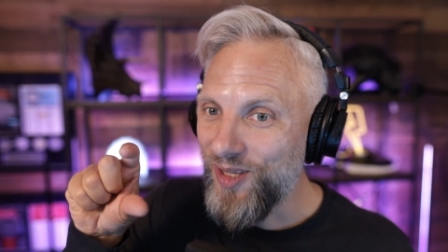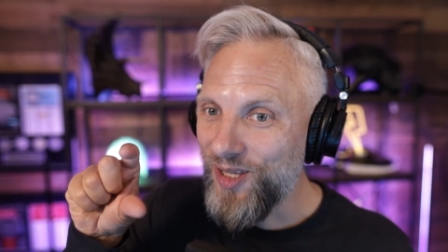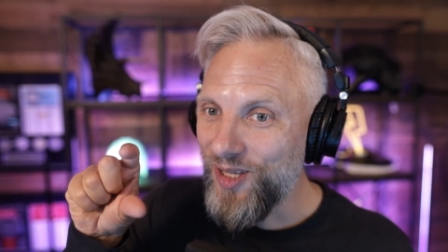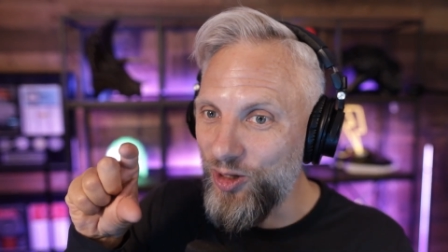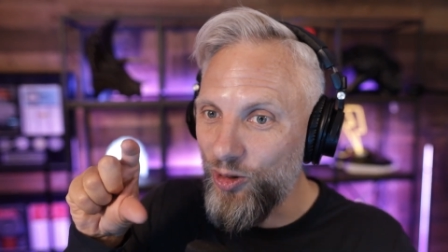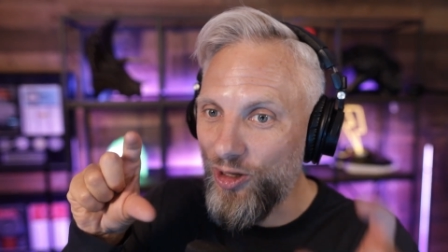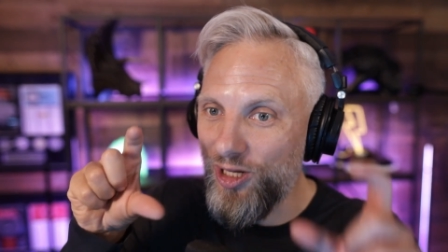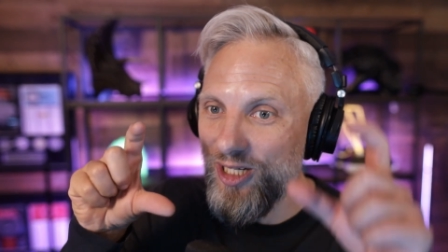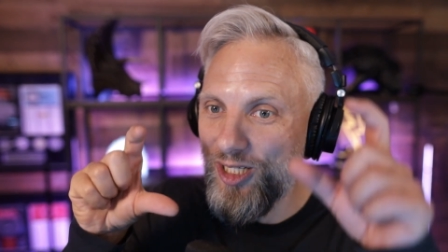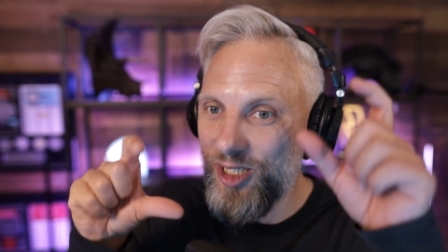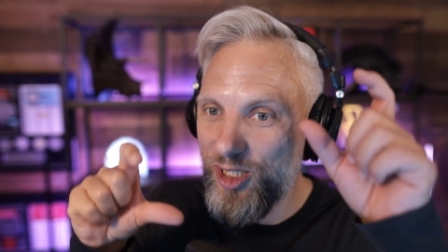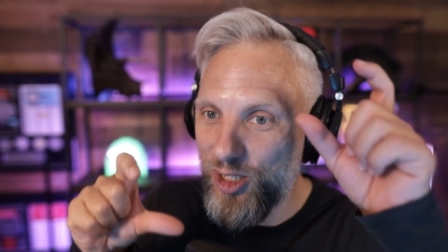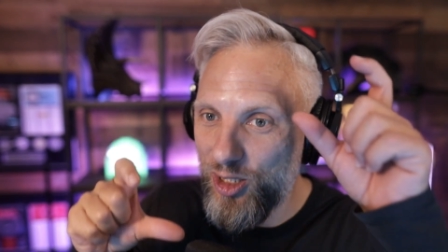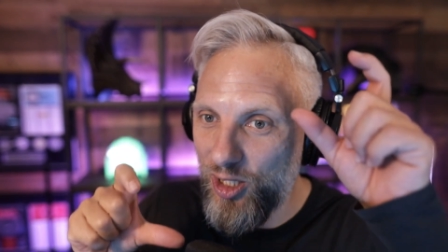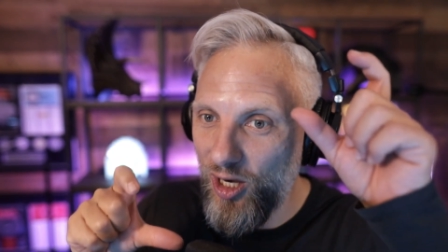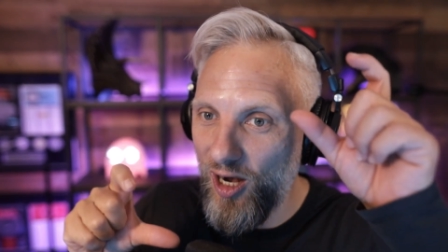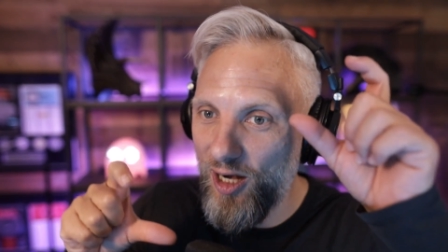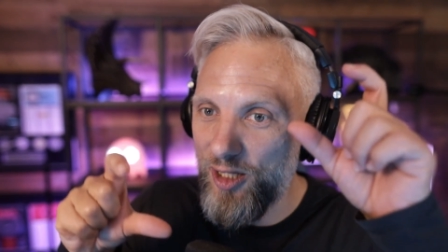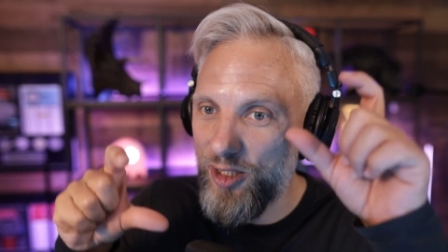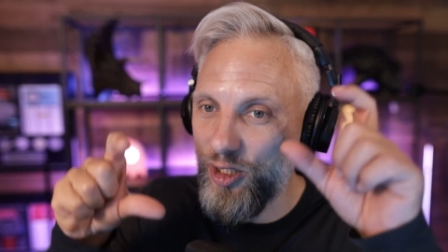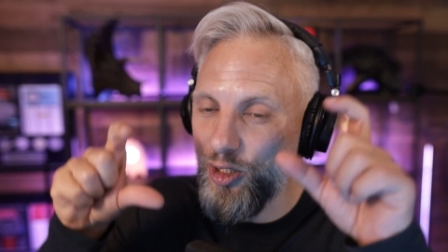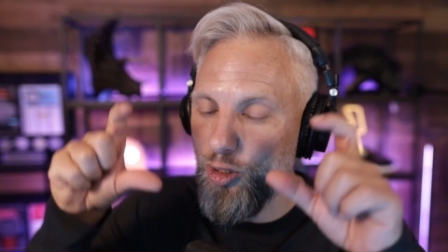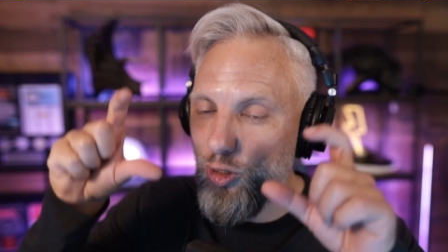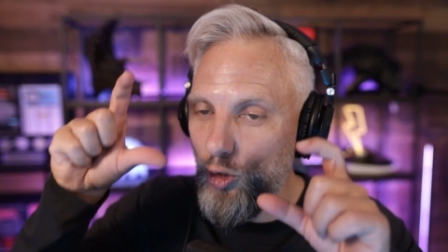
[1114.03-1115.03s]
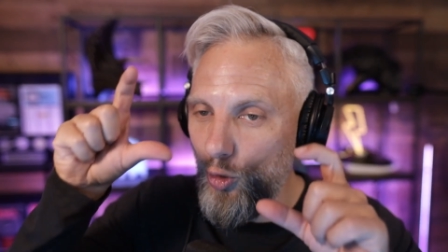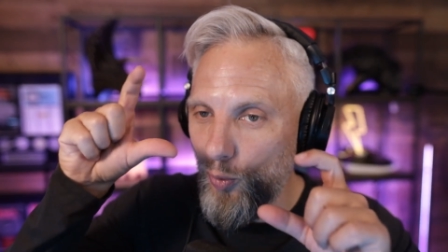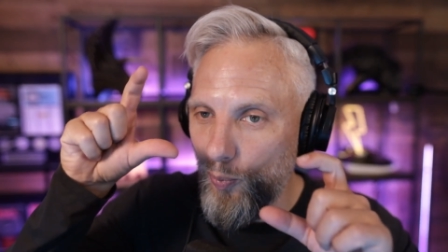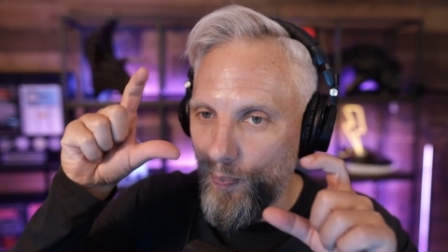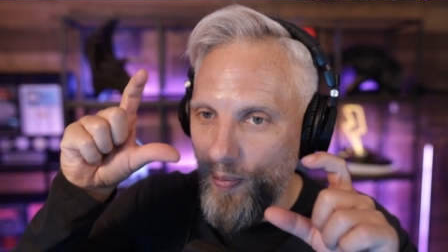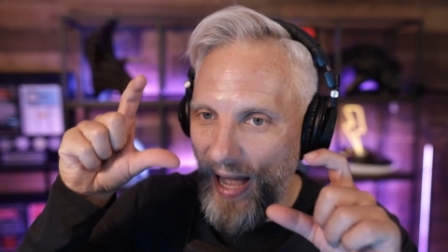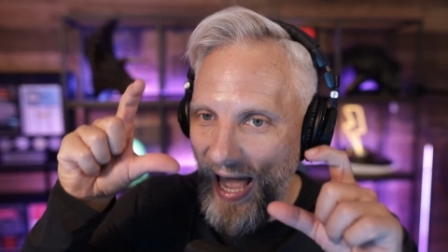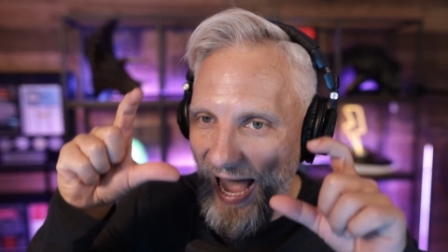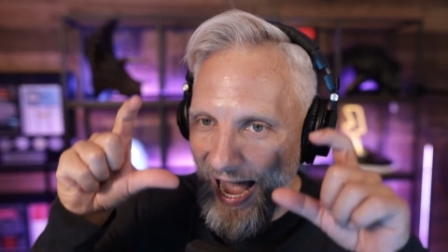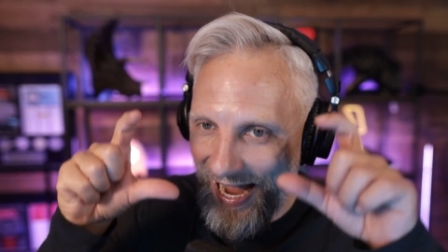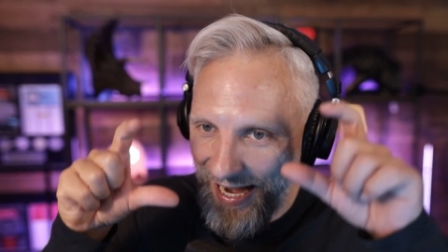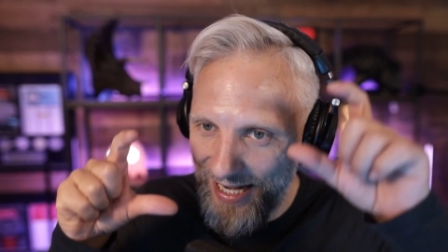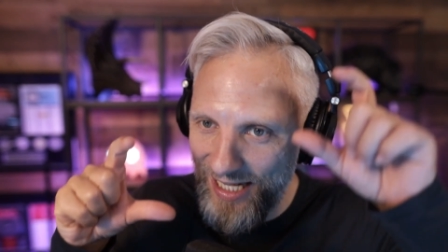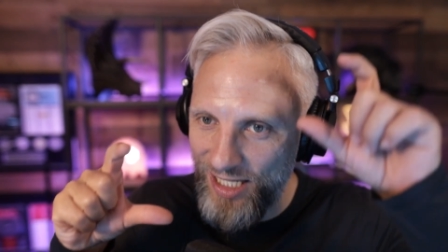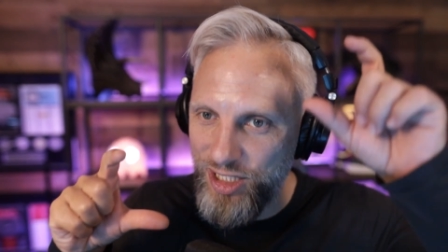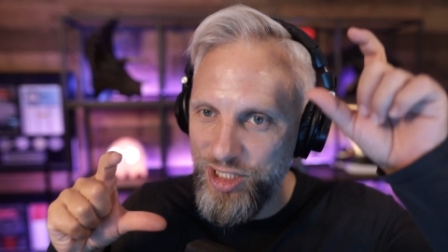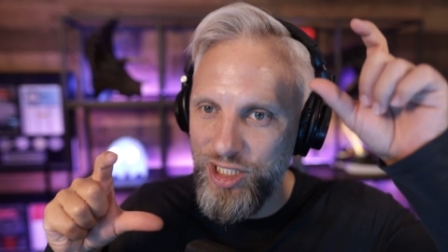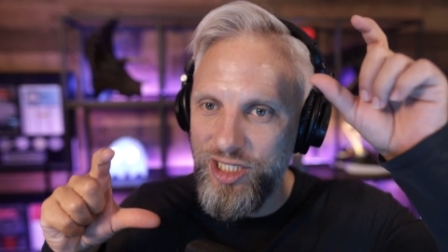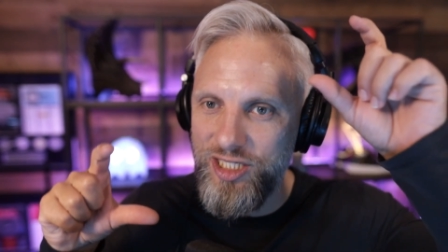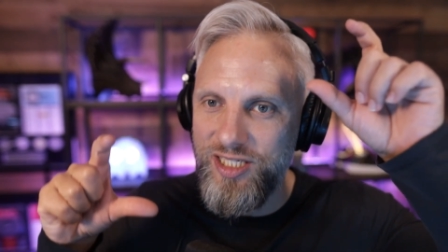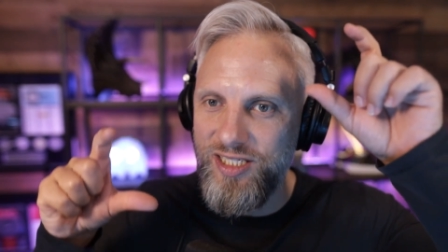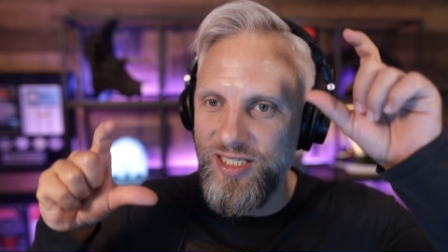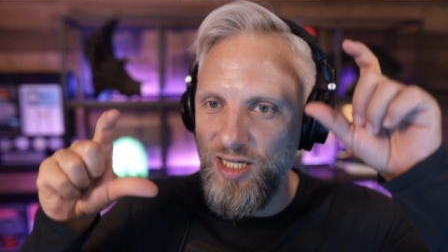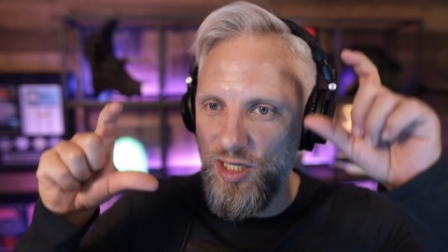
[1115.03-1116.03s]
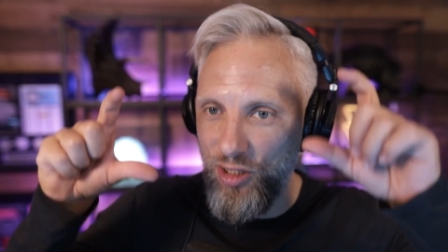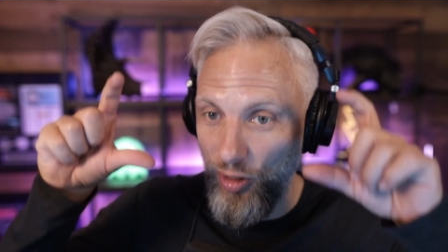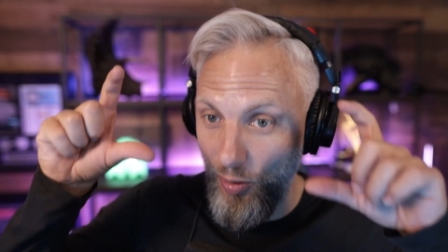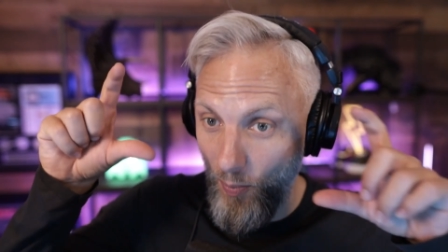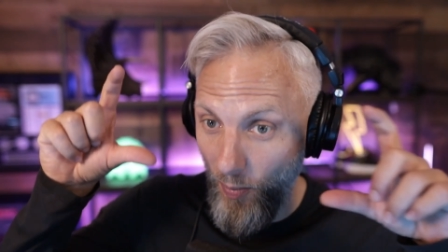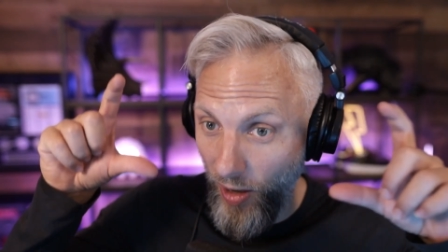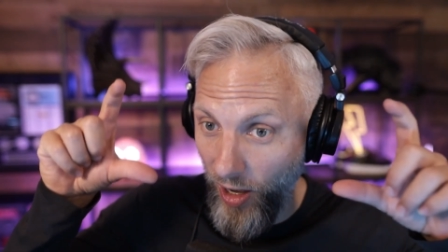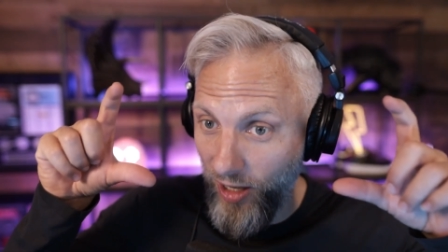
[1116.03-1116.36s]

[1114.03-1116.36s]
you can start to do packages in your